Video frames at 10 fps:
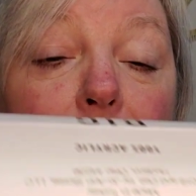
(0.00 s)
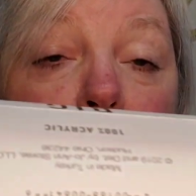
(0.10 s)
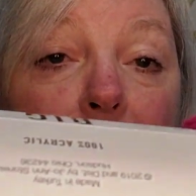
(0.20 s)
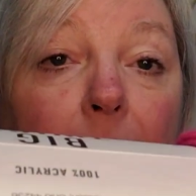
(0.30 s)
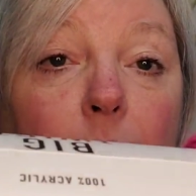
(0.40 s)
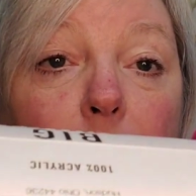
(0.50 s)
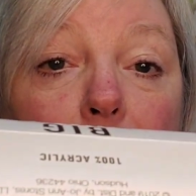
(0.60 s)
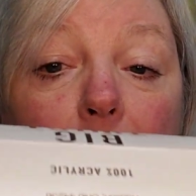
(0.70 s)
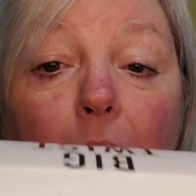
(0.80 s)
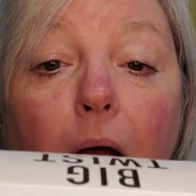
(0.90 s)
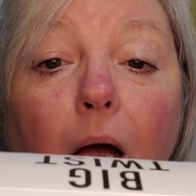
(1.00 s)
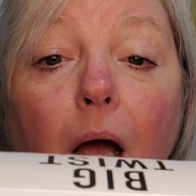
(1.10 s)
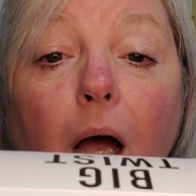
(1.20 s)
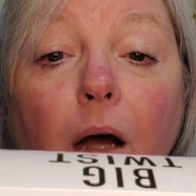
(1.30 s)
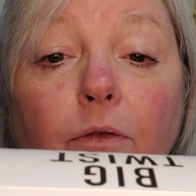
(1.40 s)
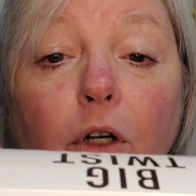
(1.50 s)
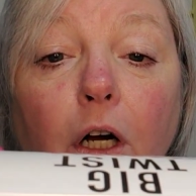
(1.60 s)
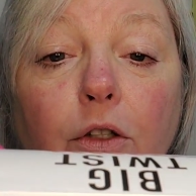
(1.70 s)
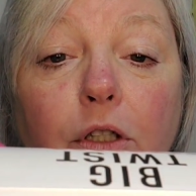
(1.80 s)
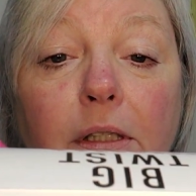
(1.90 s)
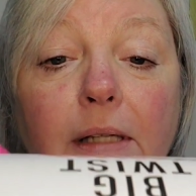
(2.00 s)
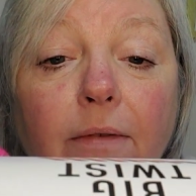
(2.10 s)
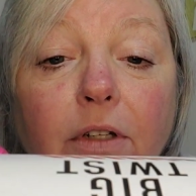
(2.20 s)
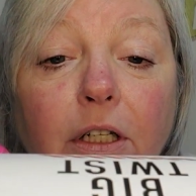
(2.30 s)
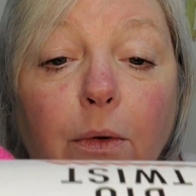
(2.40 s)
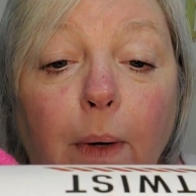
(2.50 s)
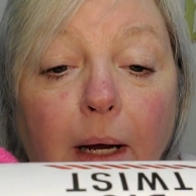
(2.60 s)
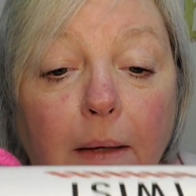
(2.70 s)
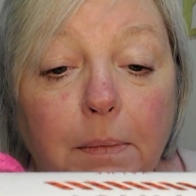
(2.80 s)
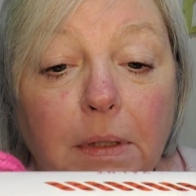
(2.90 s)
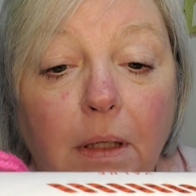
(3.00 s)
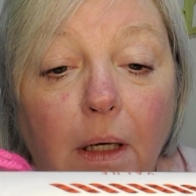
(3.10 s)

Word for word: 6 ounces for 170 grams.